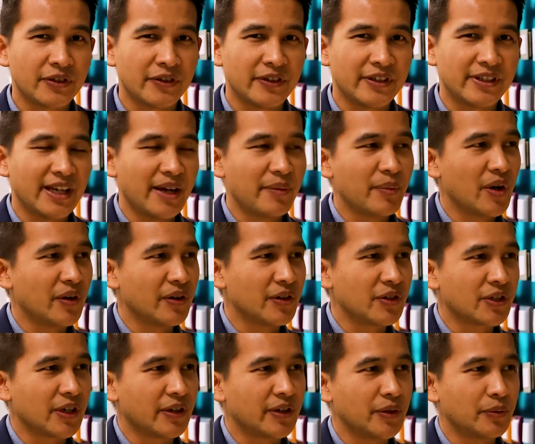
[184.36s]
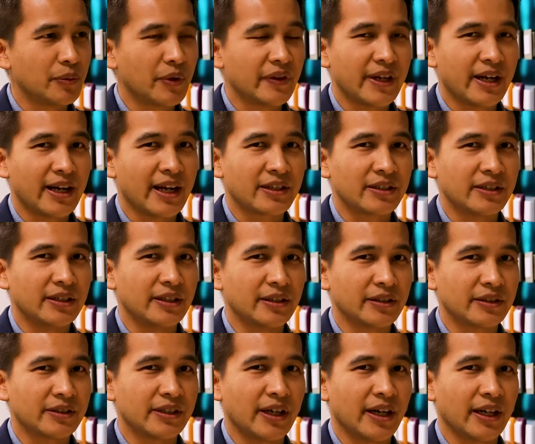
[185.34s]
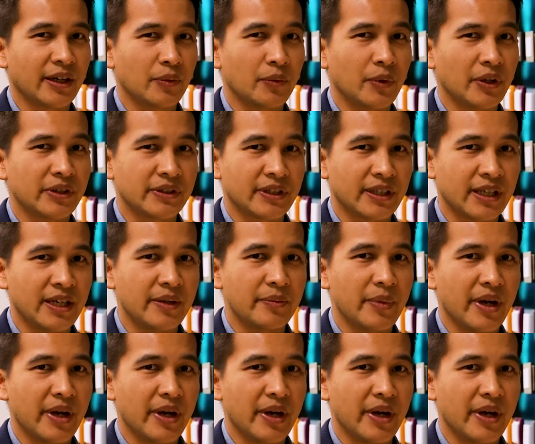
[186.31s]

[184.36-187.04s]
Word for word: to the demo and show you what that actually looks like and what's the key